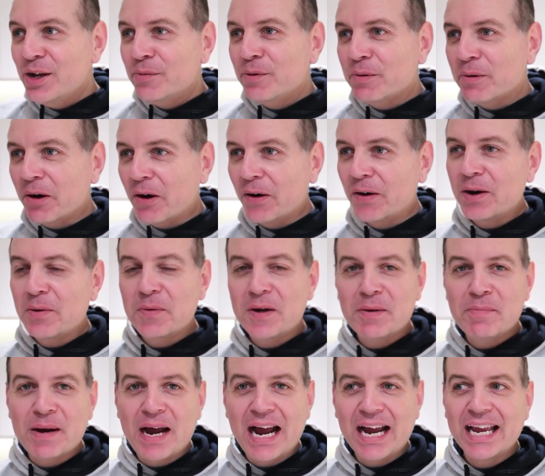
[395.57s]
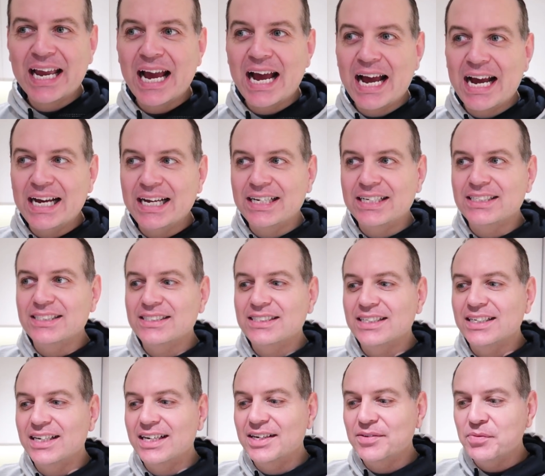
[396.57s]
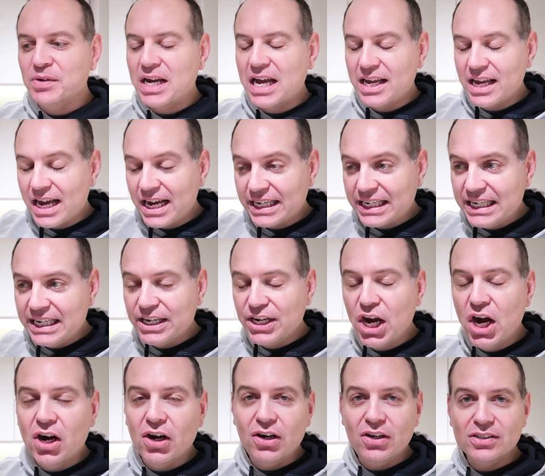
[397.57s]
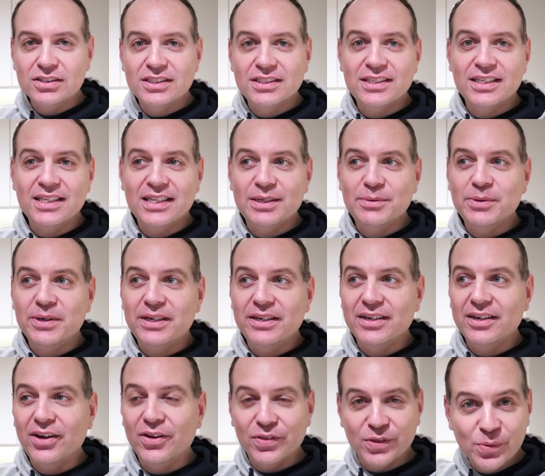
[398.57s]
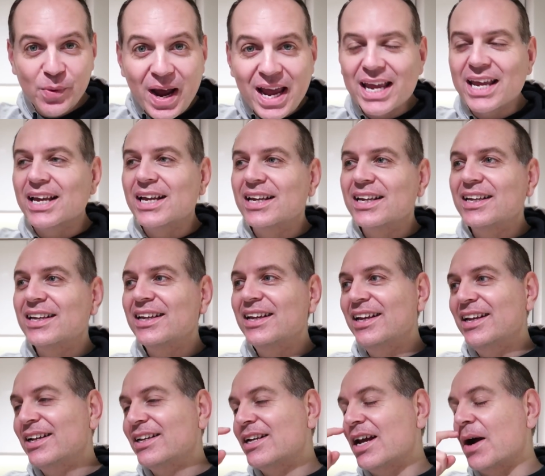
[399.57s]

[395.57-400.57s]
We were on our way back, and IKEA called to say they were on the no way. texts.